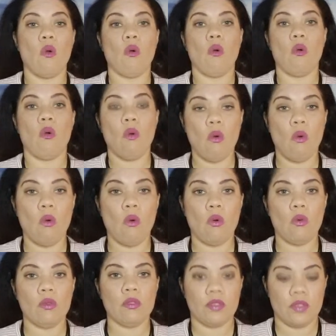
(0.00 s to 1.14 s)

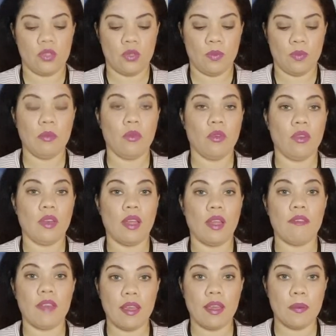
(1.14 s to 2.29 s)
all to be more
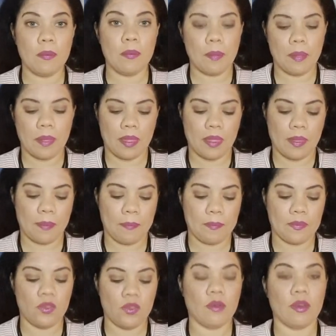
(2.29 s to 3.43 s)
loving
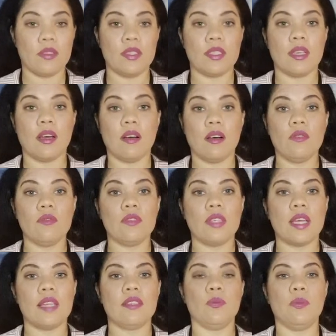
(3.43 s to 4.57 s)
to ourselves
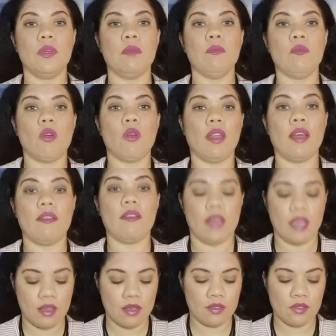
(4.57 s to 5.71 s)
and to be more
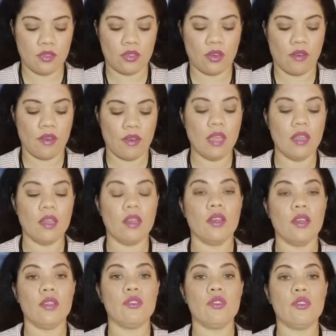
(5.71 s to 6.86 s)
loving,
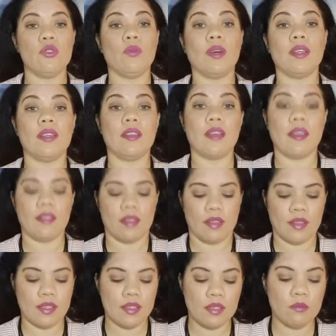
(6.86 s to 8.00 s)
to one another.
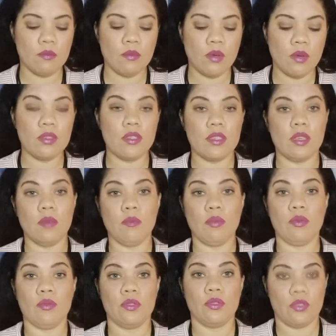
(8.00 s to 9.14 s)
This is most
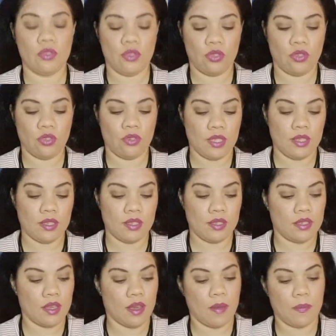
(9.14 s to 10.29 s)
important during this
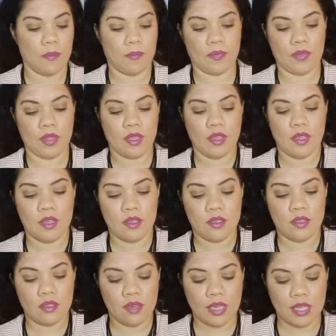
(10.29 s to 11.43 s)
time.
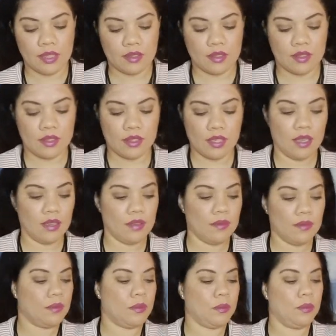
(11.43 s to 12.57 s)
So let's see.
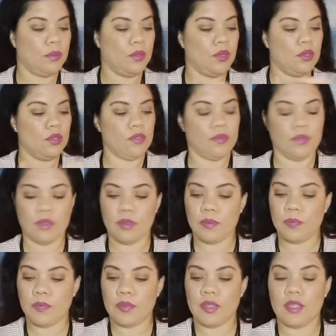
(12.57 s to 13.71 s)
Beautiful.
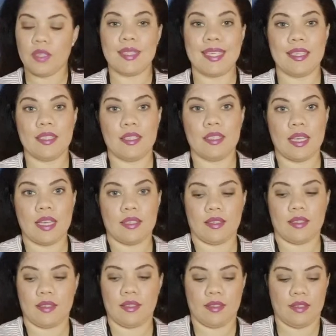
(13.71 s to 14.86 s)

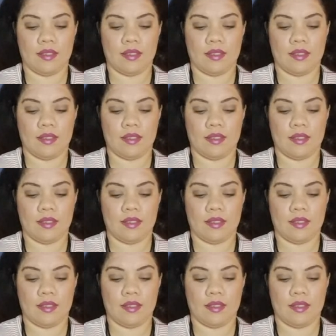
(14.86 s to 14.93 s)
Success.